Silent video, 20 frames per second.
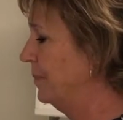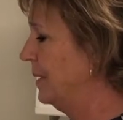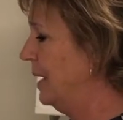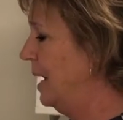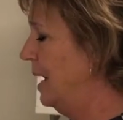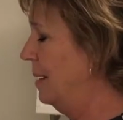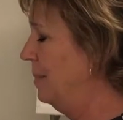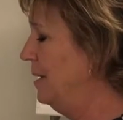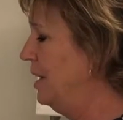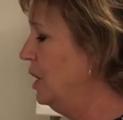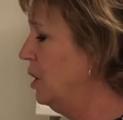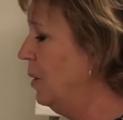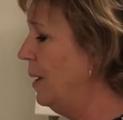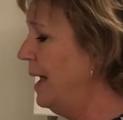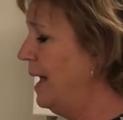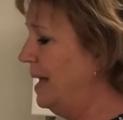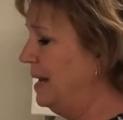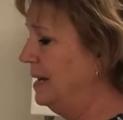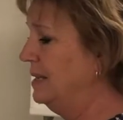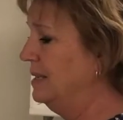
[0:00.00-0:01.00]
I'm going to go
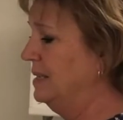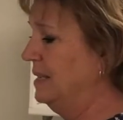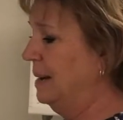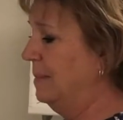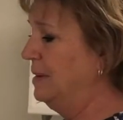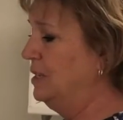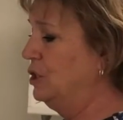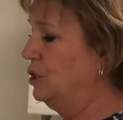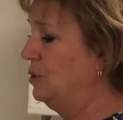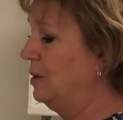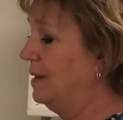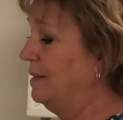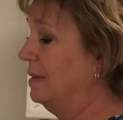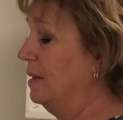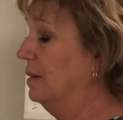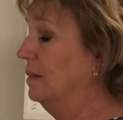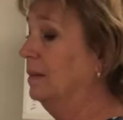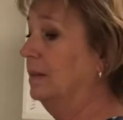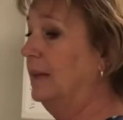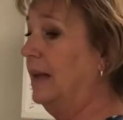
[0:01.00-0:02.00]
ahead and demonstrate
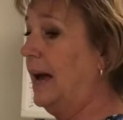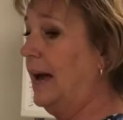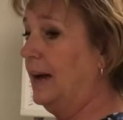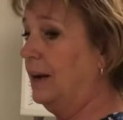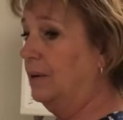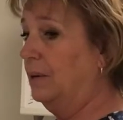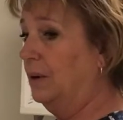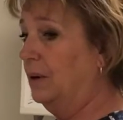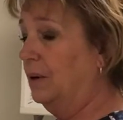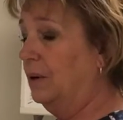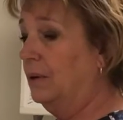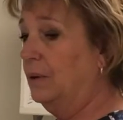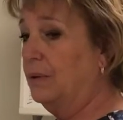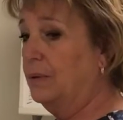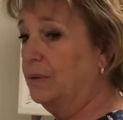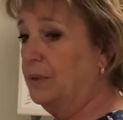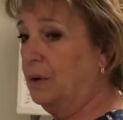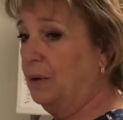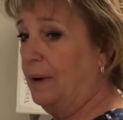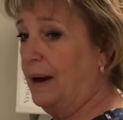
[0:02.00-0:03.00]
the lateral
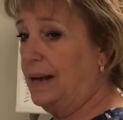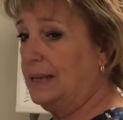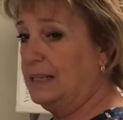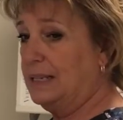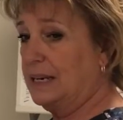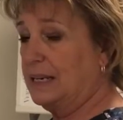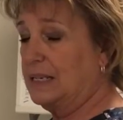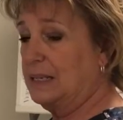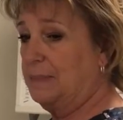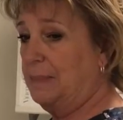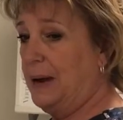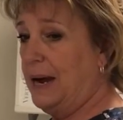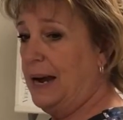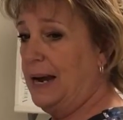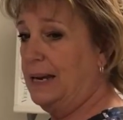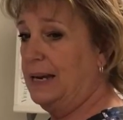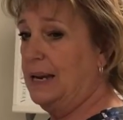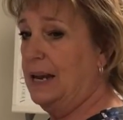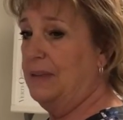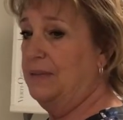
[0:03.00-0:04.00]
thoracic
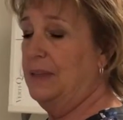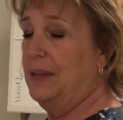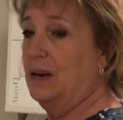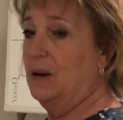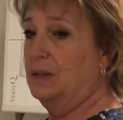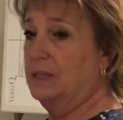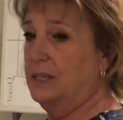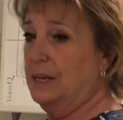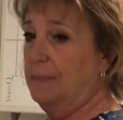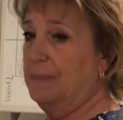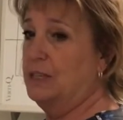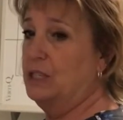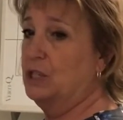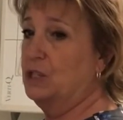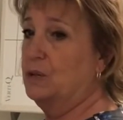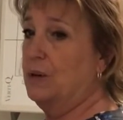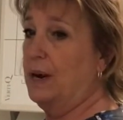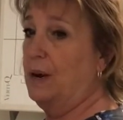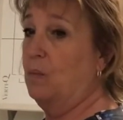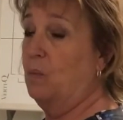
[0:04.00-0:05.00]
spine, and then I'll
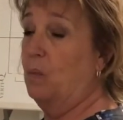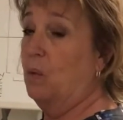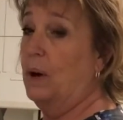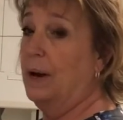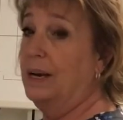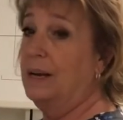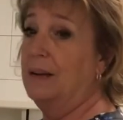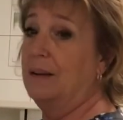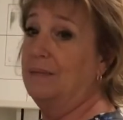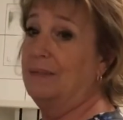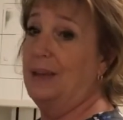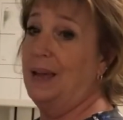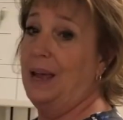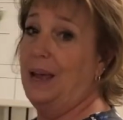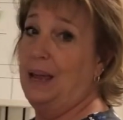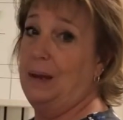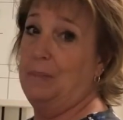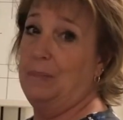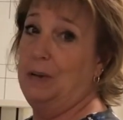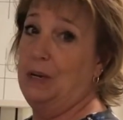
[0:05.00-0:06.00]
demonstrate one of the
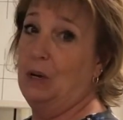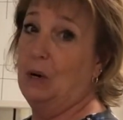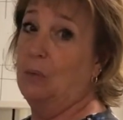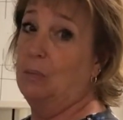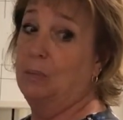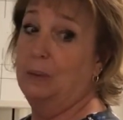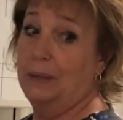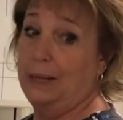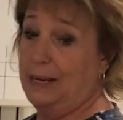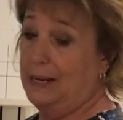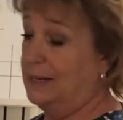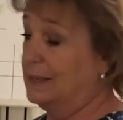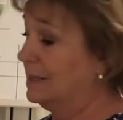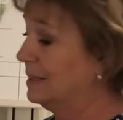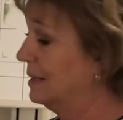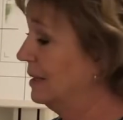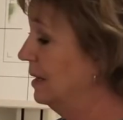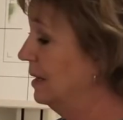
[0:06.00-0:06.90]
AP obliques.